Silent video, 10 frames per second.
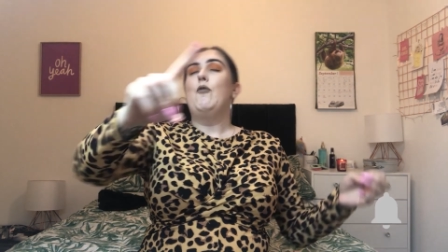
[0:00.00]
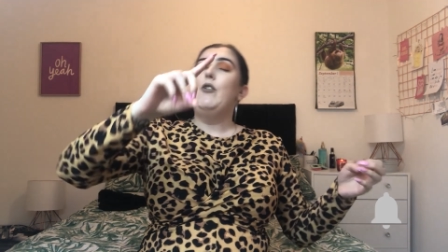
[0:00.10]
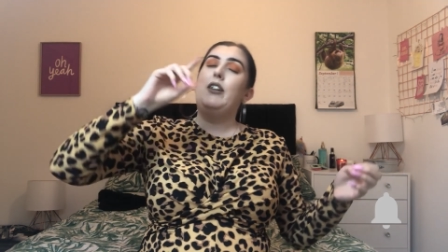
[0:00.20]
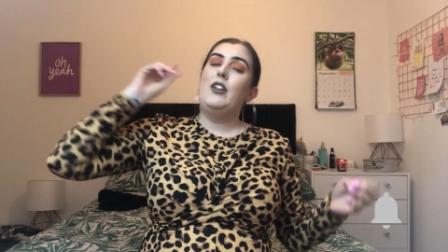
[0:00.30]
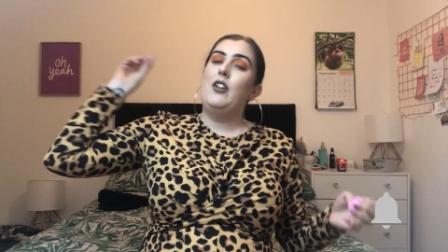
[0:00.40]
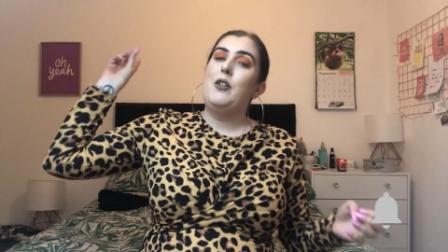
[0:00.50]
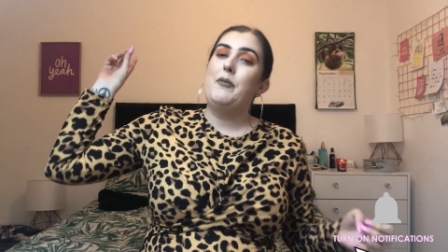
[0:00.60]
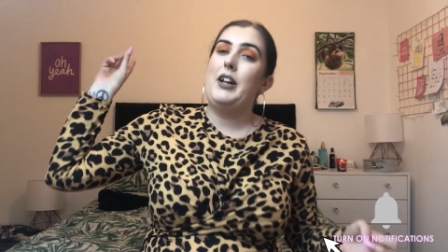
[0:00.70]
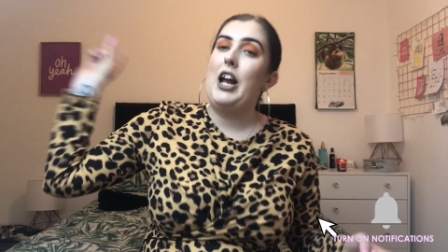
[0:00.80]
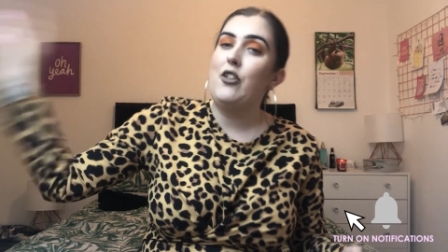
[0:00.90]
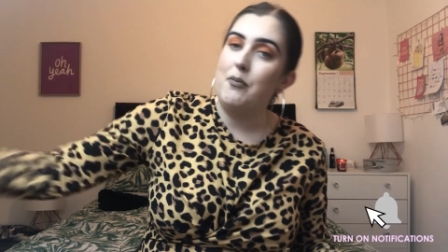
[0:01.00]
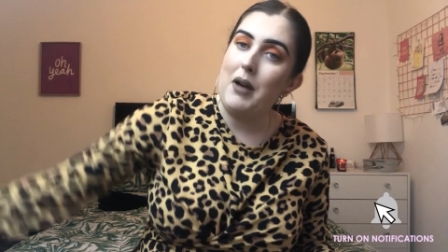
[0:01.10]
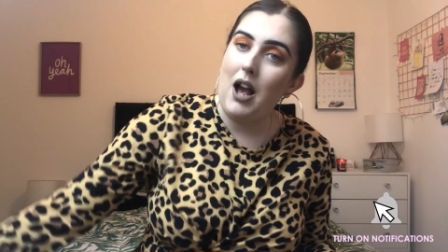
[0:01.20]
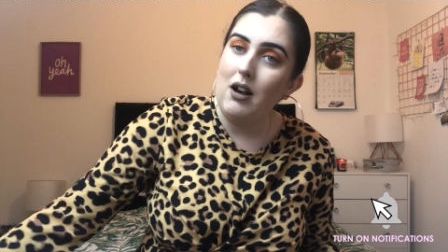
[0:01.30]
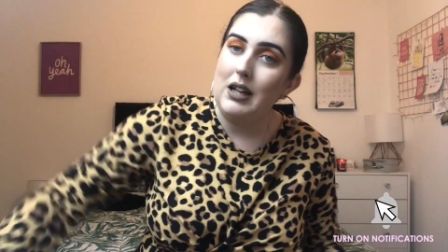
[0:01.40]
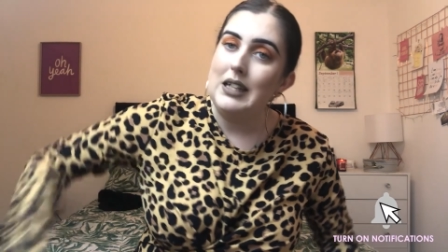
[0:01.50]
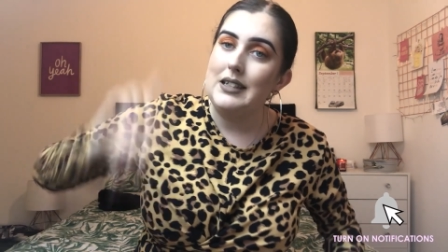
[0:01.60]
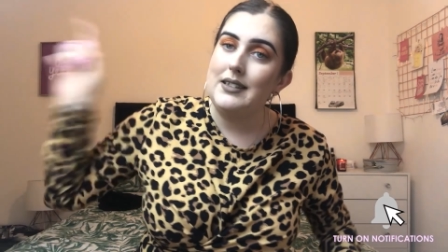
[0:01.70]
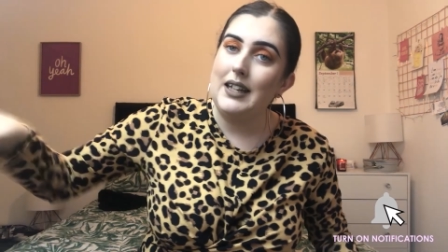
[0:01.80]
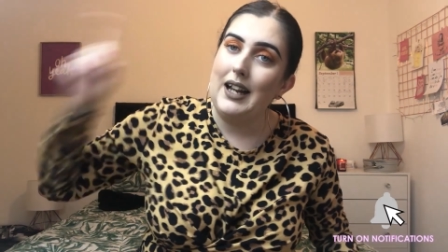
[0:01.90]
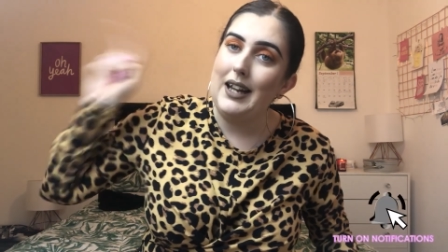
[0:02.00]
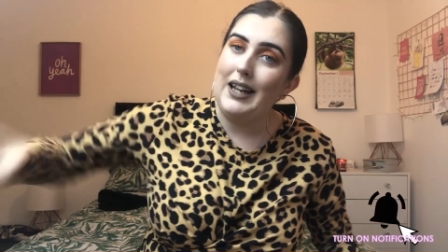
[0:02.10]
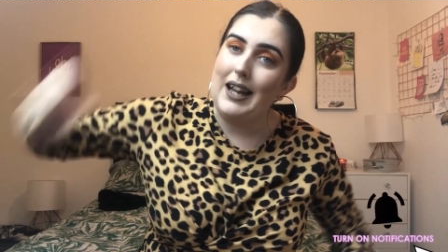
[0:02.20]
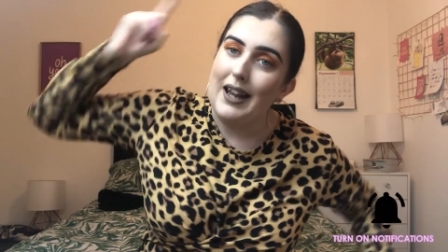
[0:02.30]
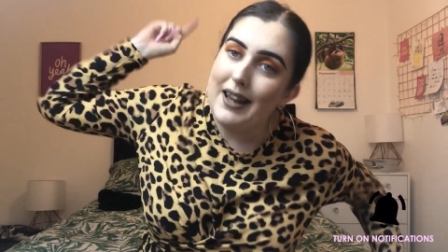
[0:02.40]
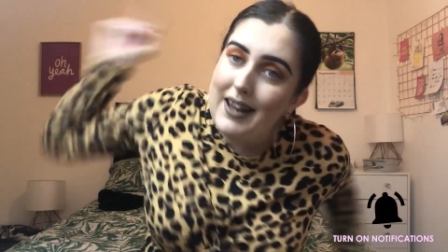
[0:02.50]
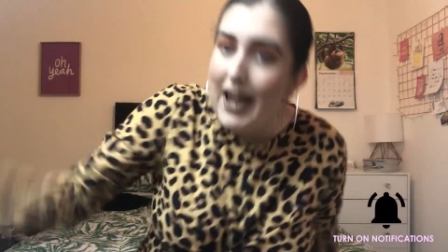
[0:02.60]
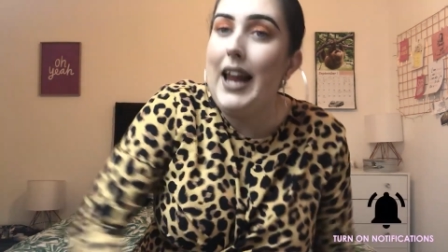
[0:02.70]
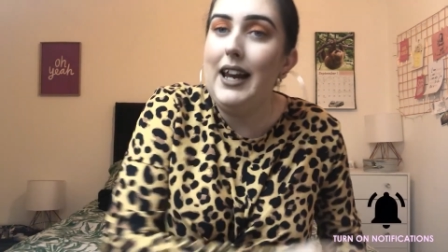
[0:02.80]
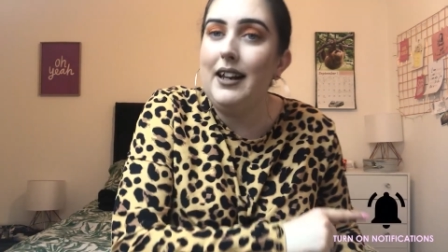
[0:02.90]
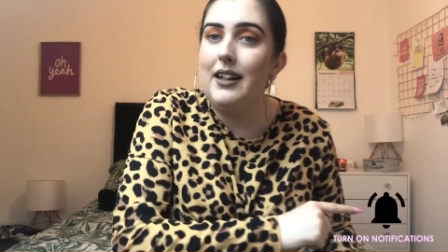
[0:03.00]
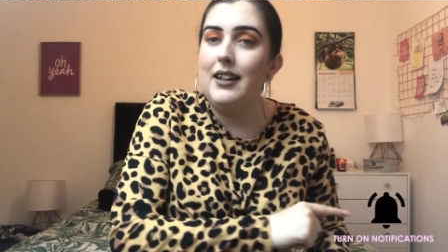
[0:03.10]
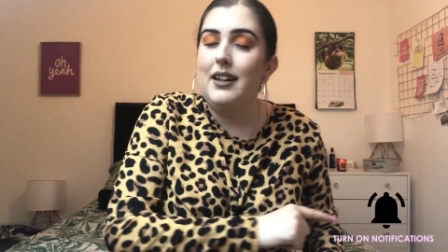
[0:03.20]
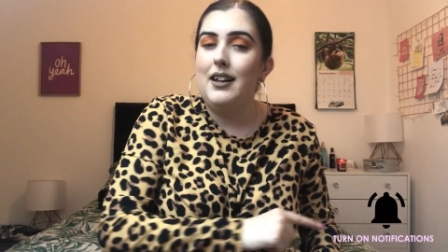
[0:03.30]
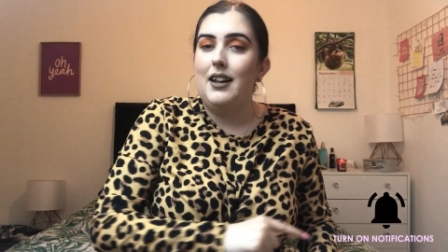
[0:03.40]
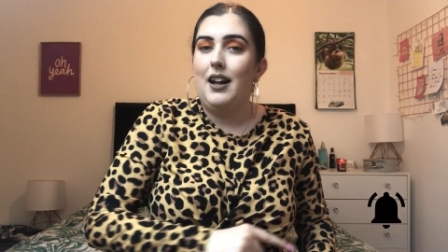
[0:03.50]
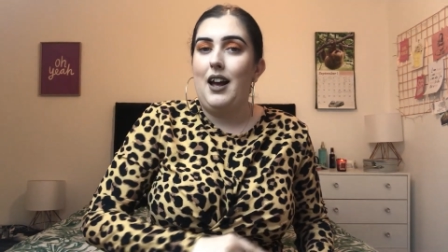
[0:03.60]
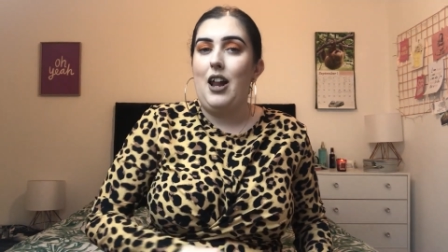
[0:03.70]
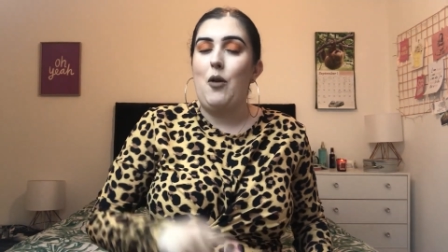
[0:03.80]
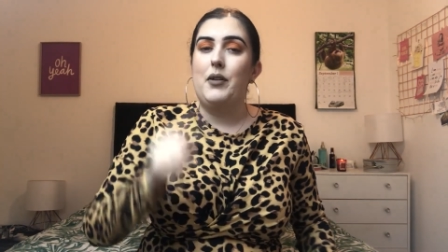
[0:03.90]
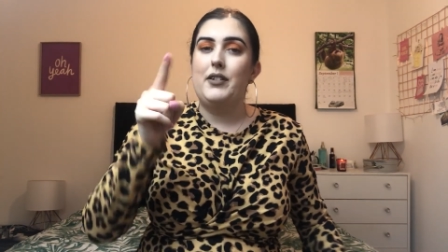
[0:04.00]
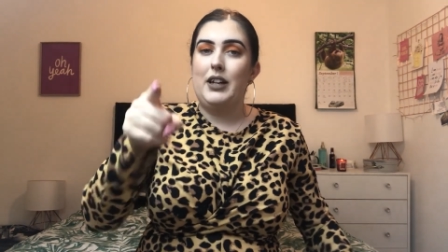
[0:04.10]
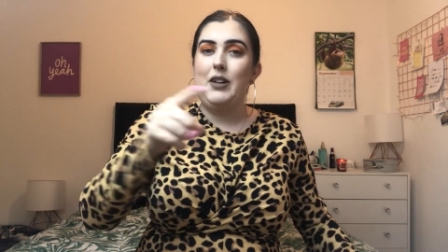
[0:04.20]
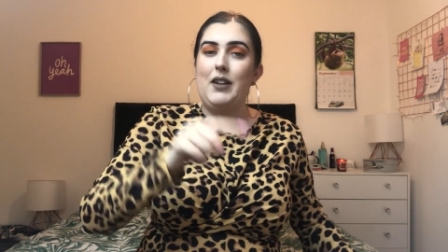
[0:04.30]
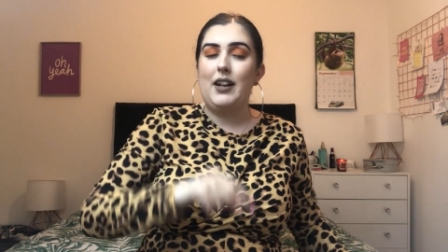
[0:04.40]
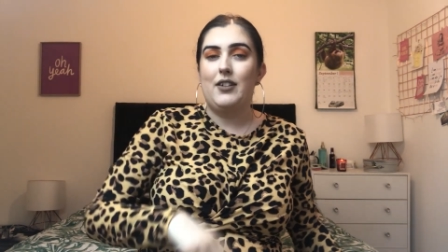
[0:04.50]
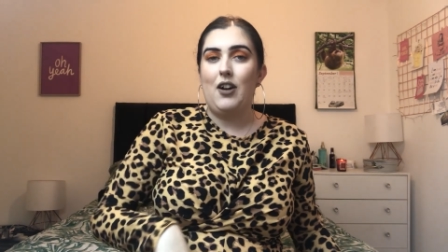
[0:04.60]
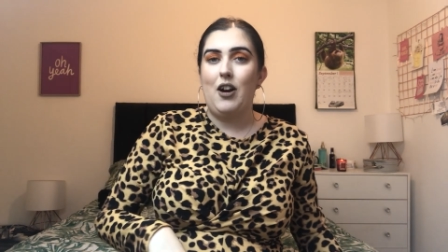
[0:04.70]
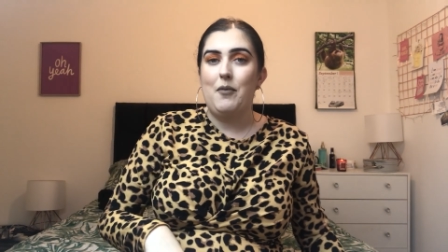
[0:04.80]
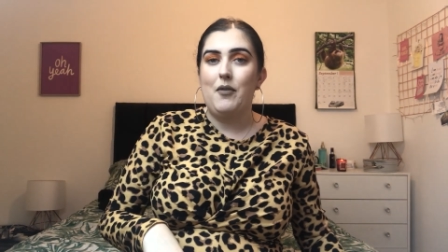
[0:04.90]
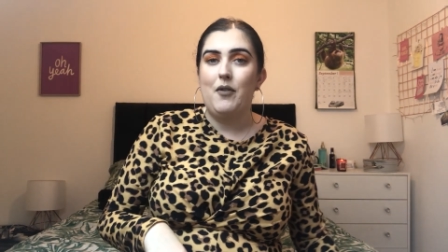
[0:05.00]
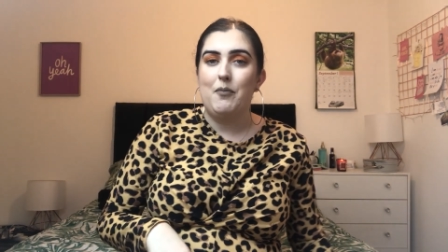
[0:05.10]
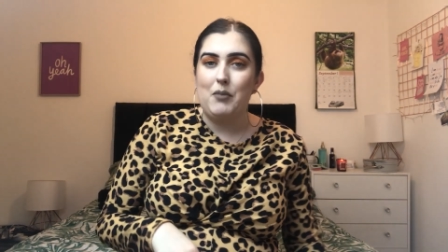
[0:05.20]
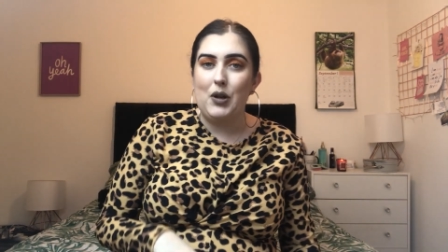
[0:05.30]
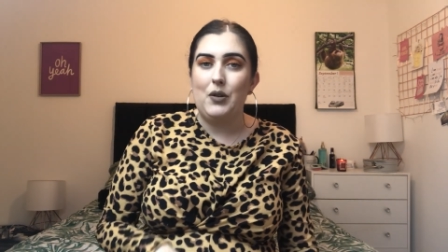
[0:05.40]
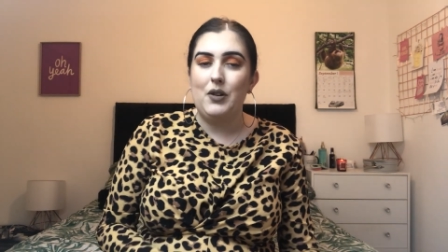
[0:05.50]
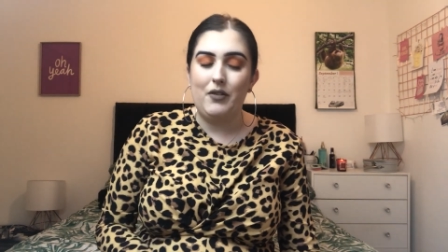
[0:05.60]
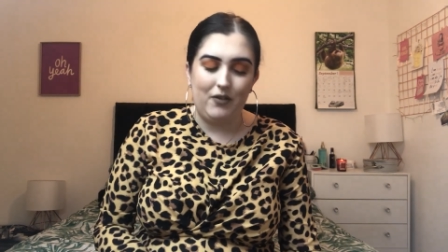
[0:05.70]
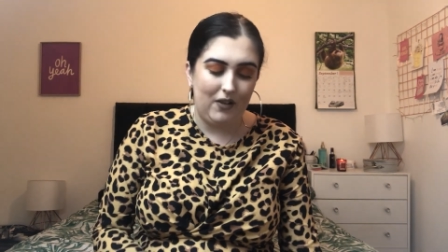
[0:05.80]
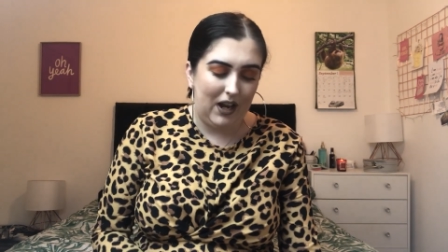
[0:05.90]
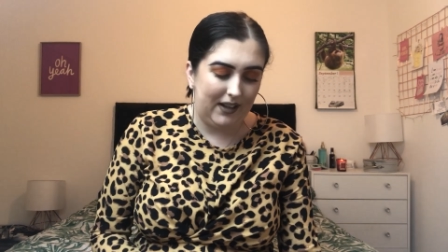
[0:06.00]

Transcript: ring the notification bell, ding-a-ling-a-ling, and I will see you next time, boos, for another